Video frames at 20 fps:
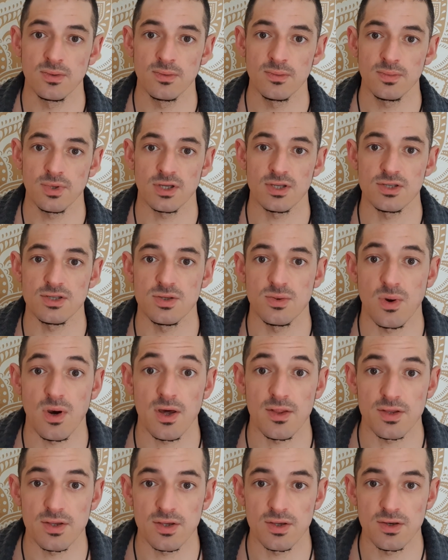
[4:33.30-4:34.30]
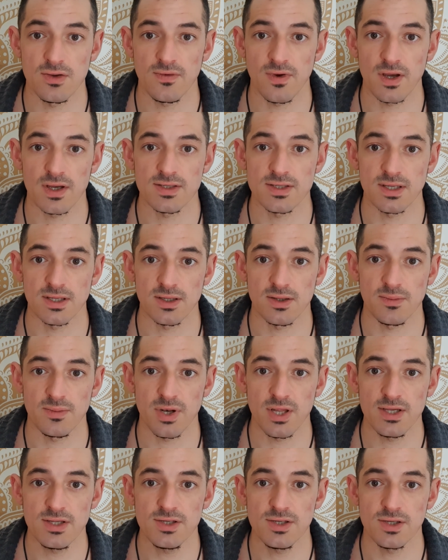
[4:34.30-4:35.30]
because you are the universe in
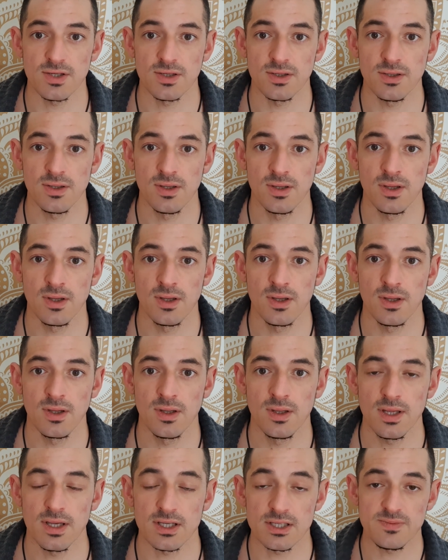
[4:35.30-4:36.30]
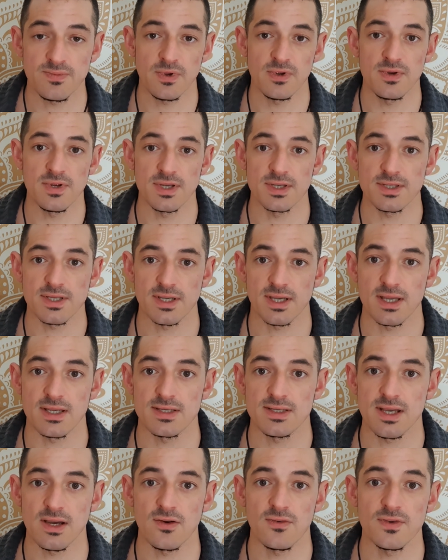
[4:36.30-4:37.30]
completion, experiencing
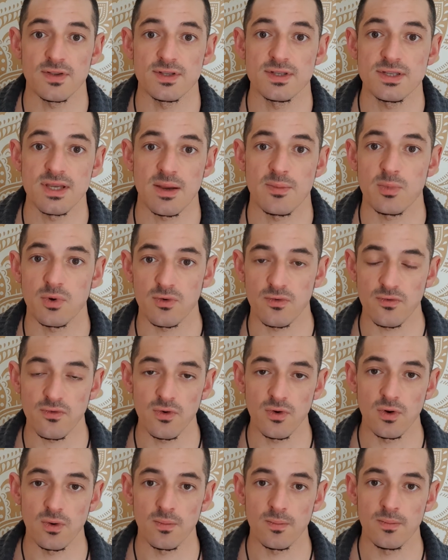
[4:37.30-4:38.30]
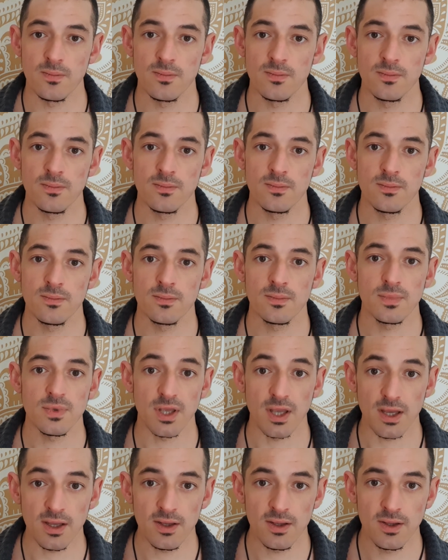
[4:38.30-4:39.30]
itself in separate form.
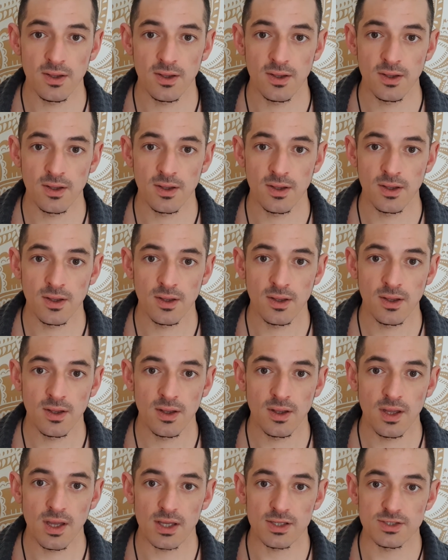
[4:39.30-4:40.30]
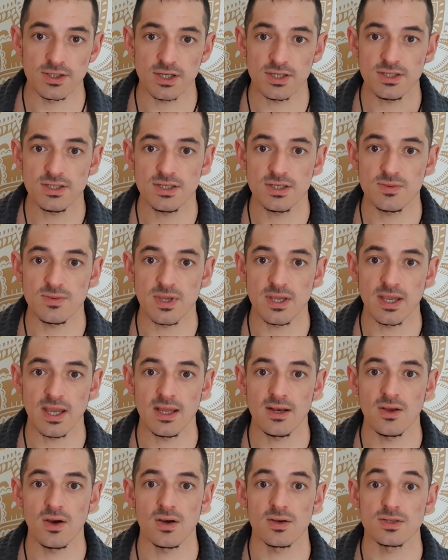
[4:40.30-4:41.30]
Yeah? And just as we
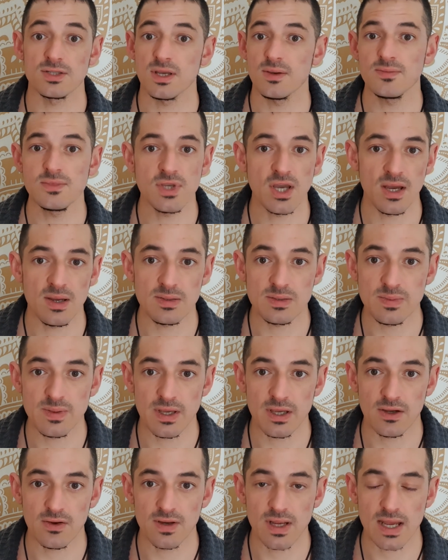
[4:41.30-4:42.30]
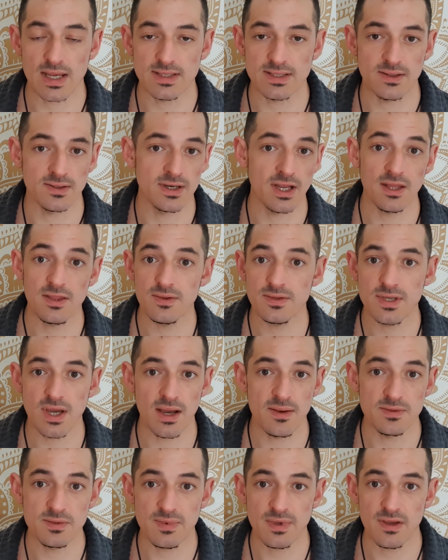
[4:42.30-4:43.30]
cannot sometimes be a creator and other
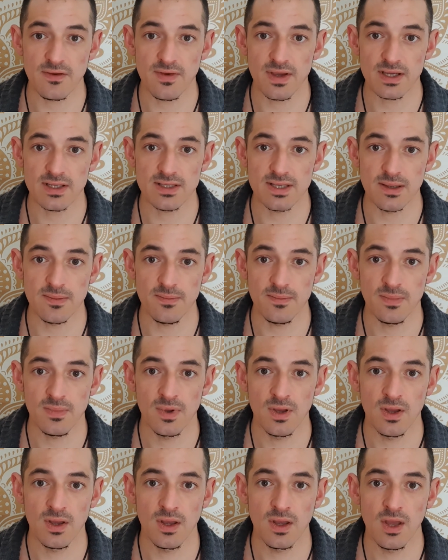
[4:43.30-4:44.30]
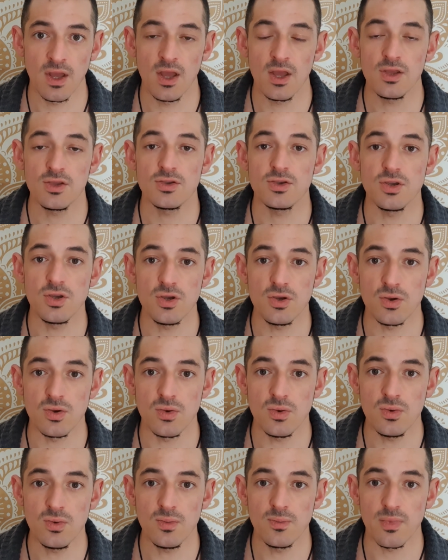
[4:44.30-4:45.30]
times be a victim,
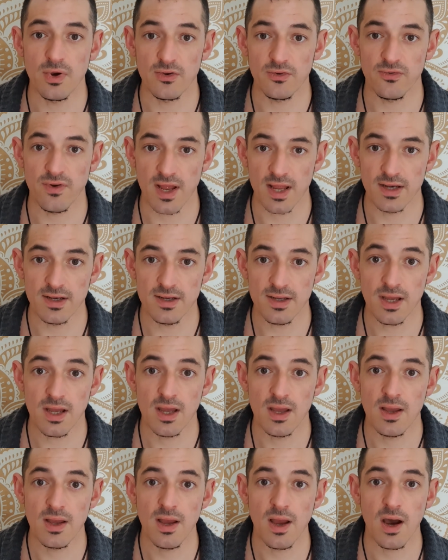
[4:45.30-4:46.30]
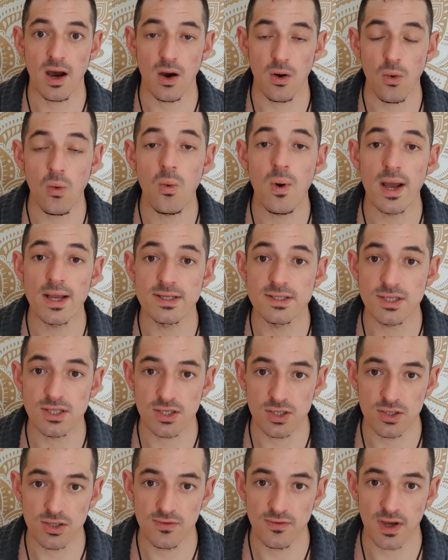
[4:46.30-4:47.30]
you, my friend, are always the
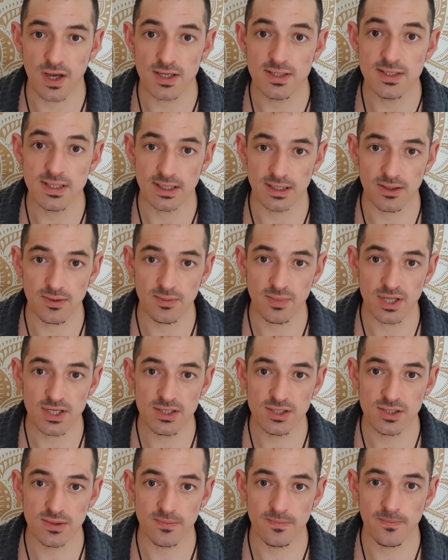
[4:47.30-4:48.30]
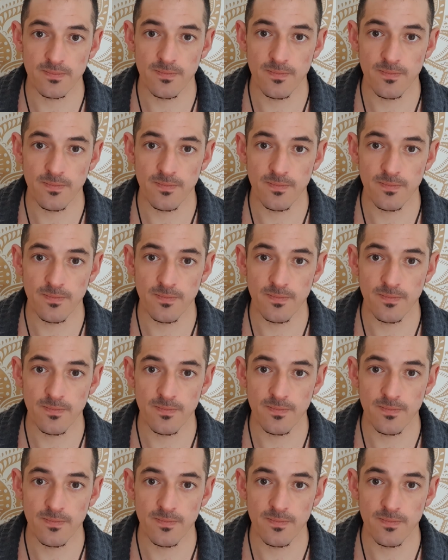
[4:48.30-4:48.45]
universe in completion.